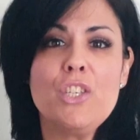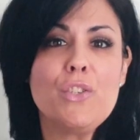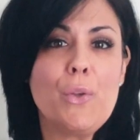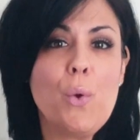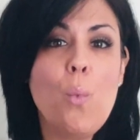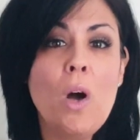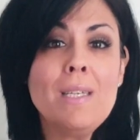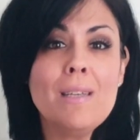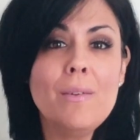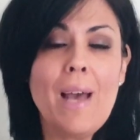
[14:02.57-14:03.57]
So you
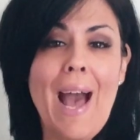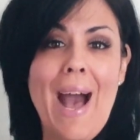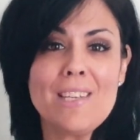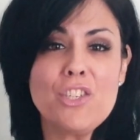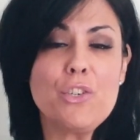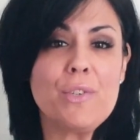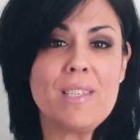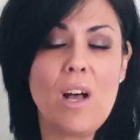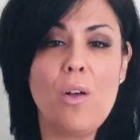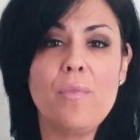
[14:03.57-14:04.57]
want to ask
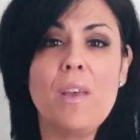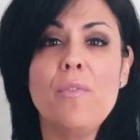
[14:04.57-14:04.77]
yourself